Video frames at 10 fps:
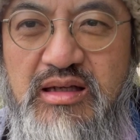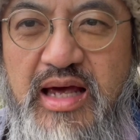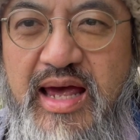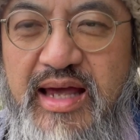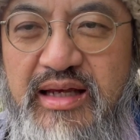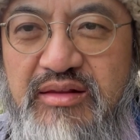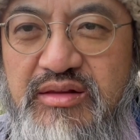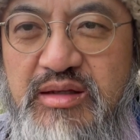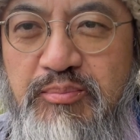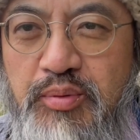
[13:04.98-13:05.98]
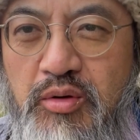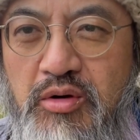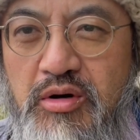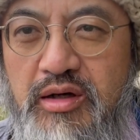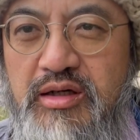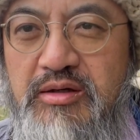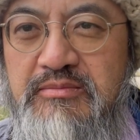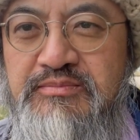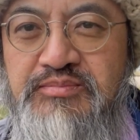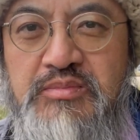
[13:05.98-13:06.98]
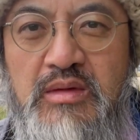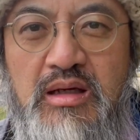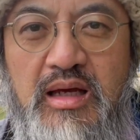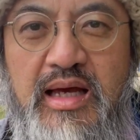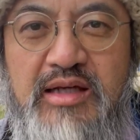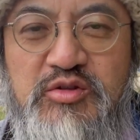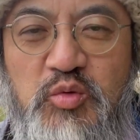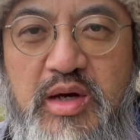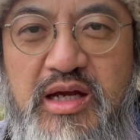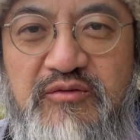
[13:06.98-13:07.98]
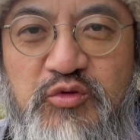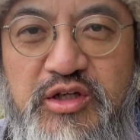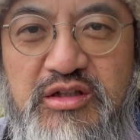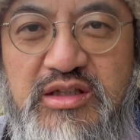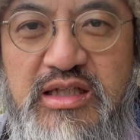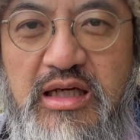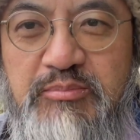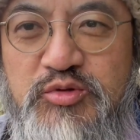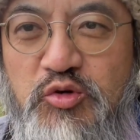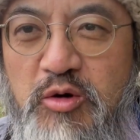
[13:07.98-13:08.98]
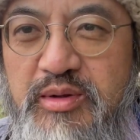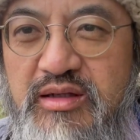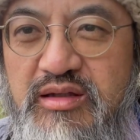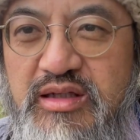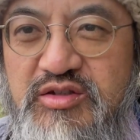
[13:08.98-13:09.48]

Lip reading: egg and the pork has a way of really absorbing the